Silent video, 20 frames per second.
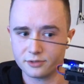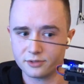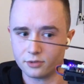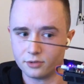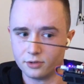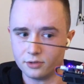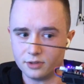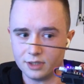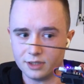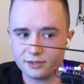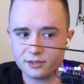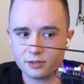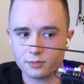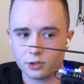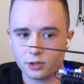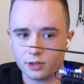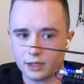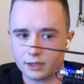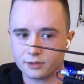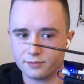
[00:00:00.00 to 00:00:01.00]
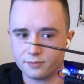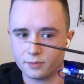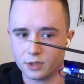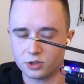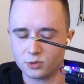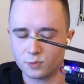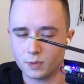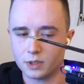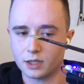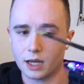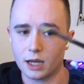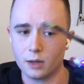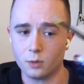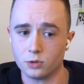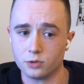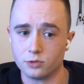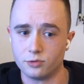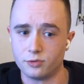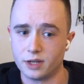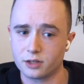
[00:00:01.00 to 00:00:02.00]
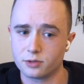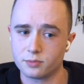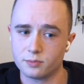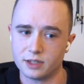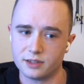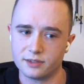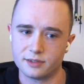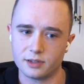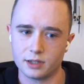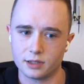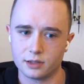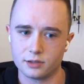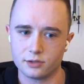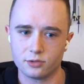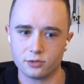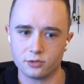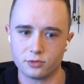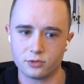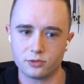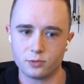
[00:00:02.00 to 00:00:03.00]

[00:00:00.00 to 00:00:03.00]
So you need some collective management. I would recommend setting it to